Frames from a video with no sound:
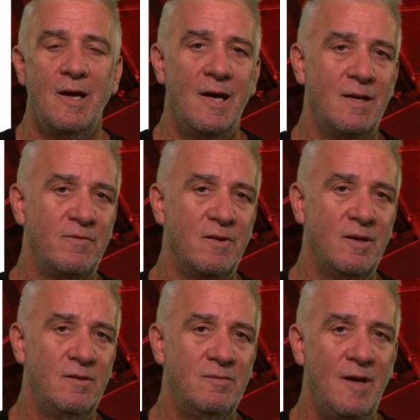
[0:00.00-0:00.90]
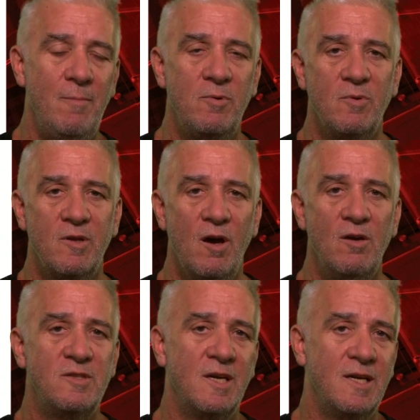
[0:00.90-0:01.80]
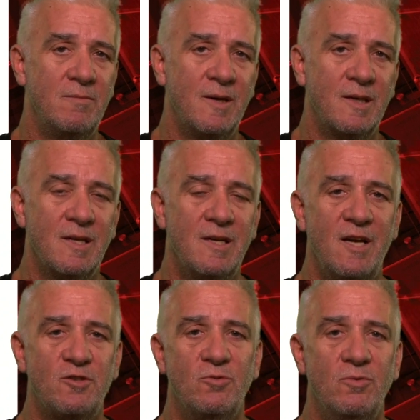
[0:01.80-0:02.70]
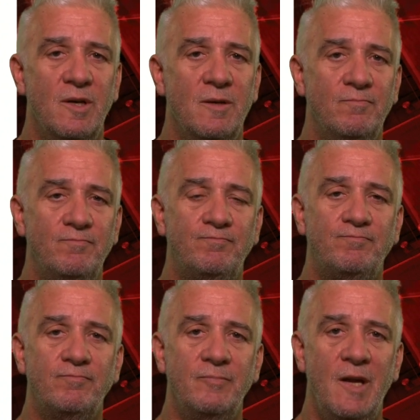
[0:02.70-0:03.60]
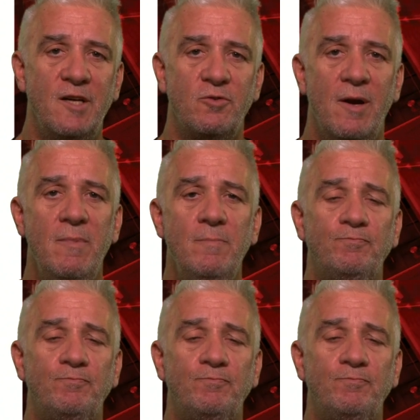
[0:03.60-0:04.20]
And if you're happy with those, e being the natural number,